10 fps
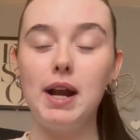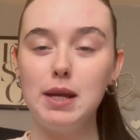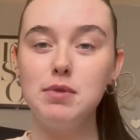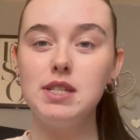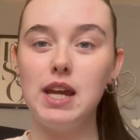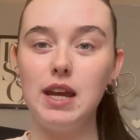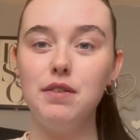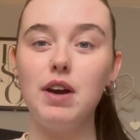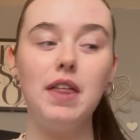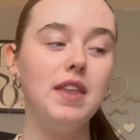name is Neve
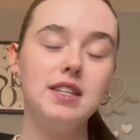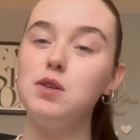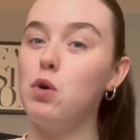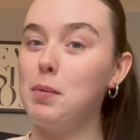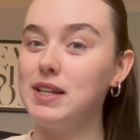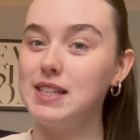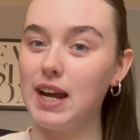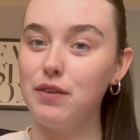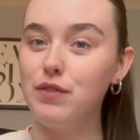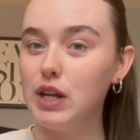and this is one of my
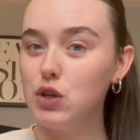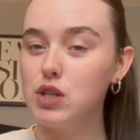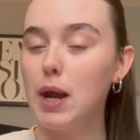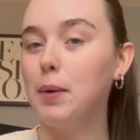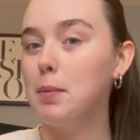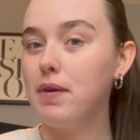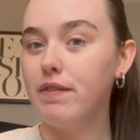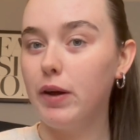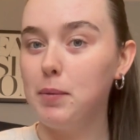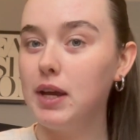second videos that I'm going to be
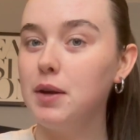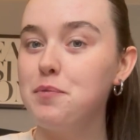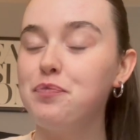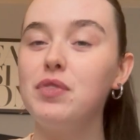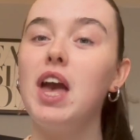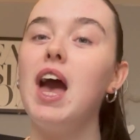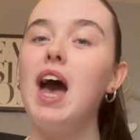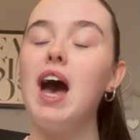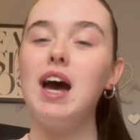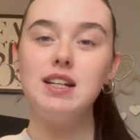filming.
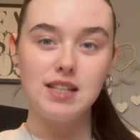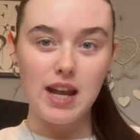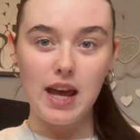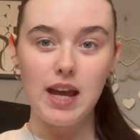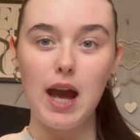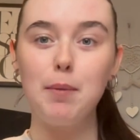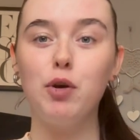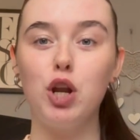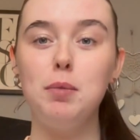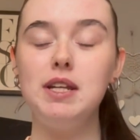And today I'm
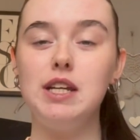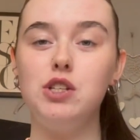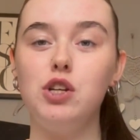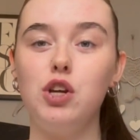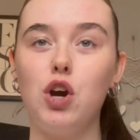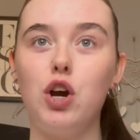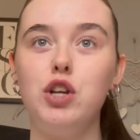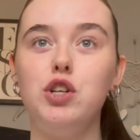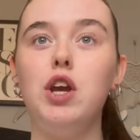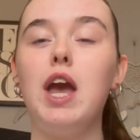going to be teaching you how to
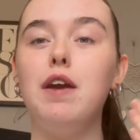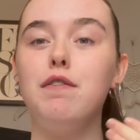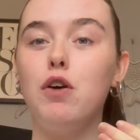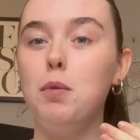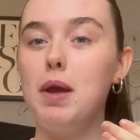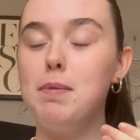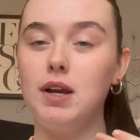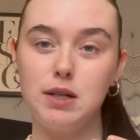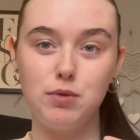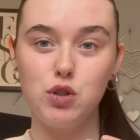do a full beat
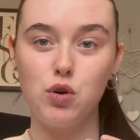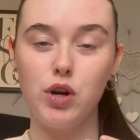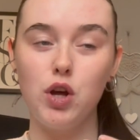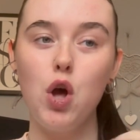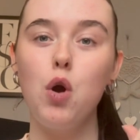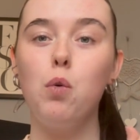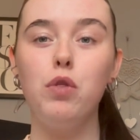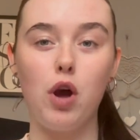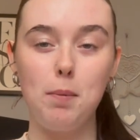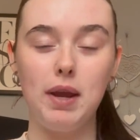makeup tutorial
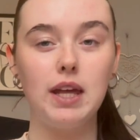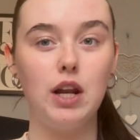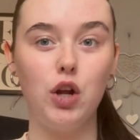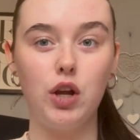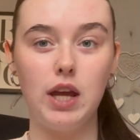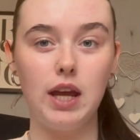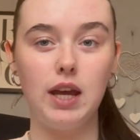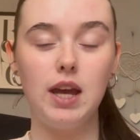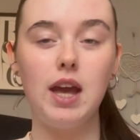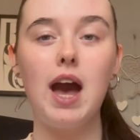without making it look
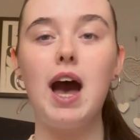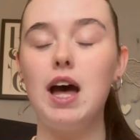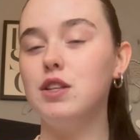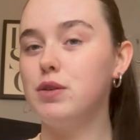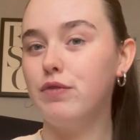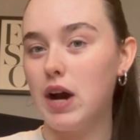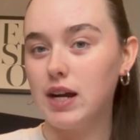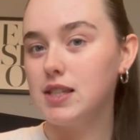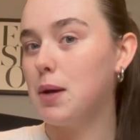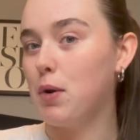cakey and some
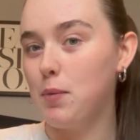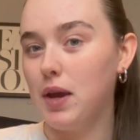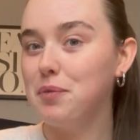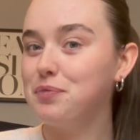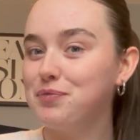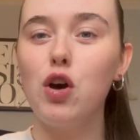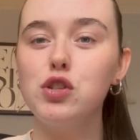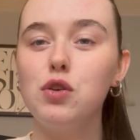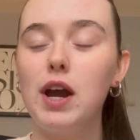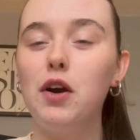facts about me.
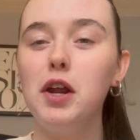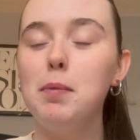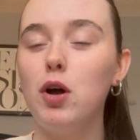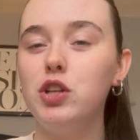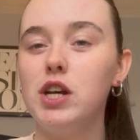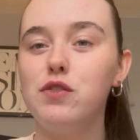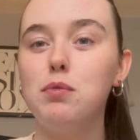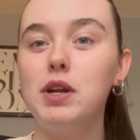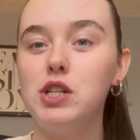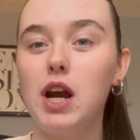Also, I gotta apologise for
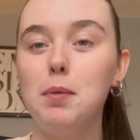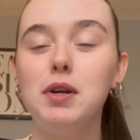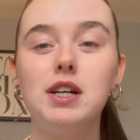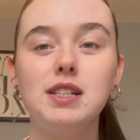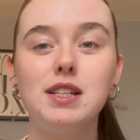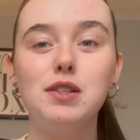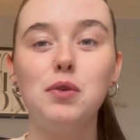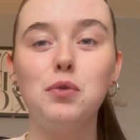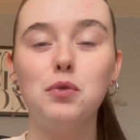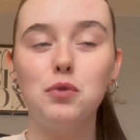my chair because it's
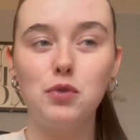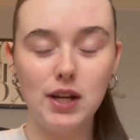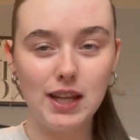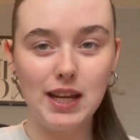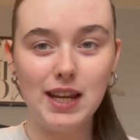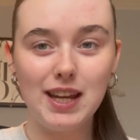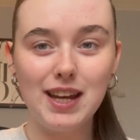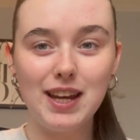really